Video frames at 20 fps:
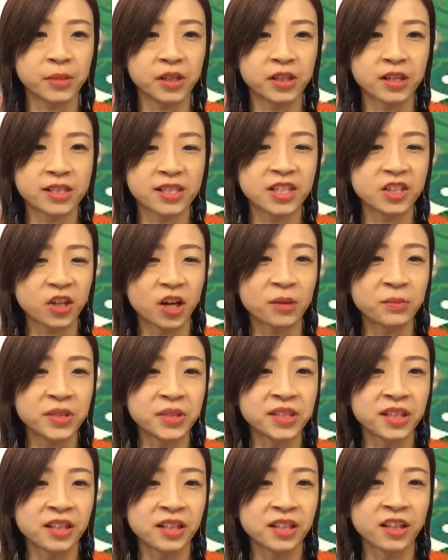because he taught
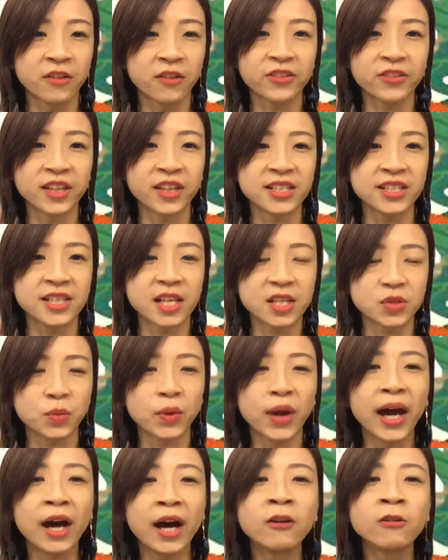me a lot of things as
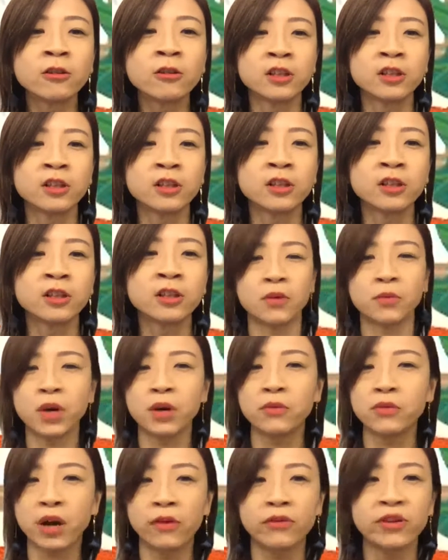well while
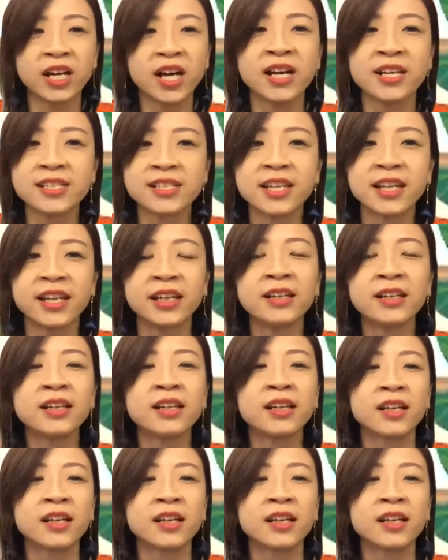we are rehearsing.